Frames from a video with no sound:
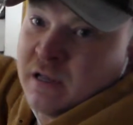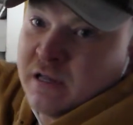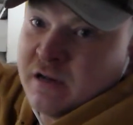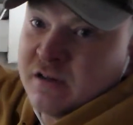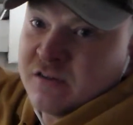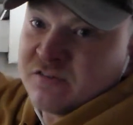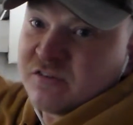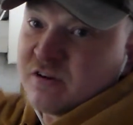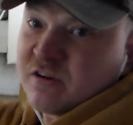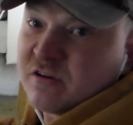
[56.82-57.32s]
in
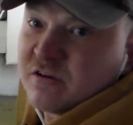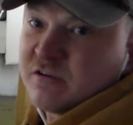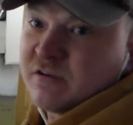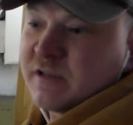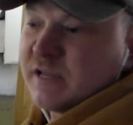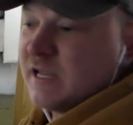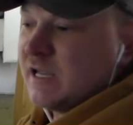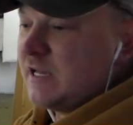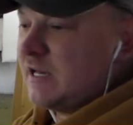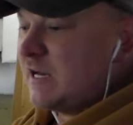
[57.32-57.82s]
a circle,
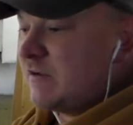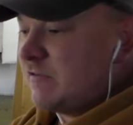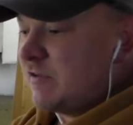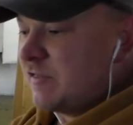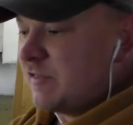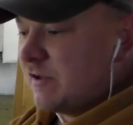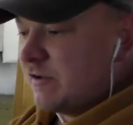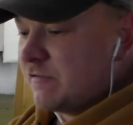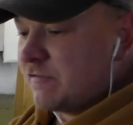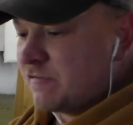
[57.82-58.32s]
getting
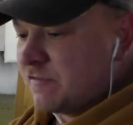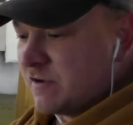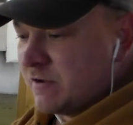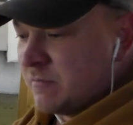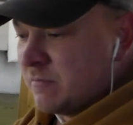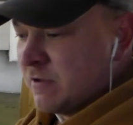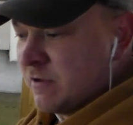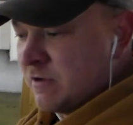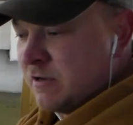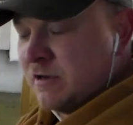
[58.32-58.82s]
everything
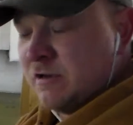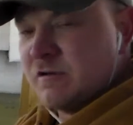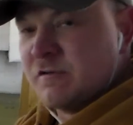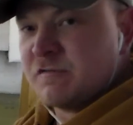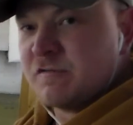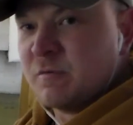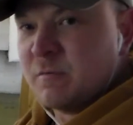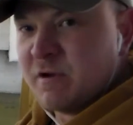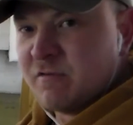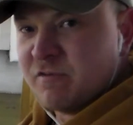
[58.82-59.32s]
from, you know,
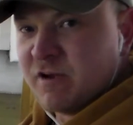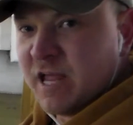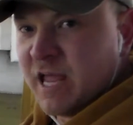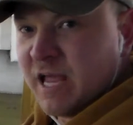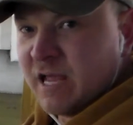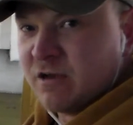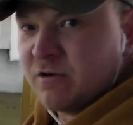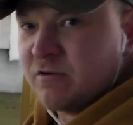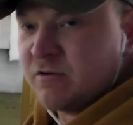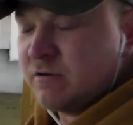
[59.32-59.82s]
from every
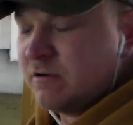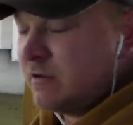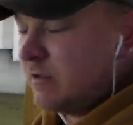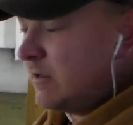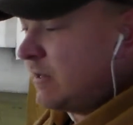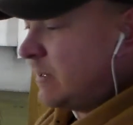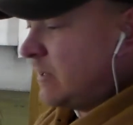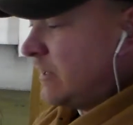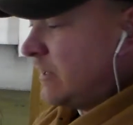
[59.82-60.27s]
angle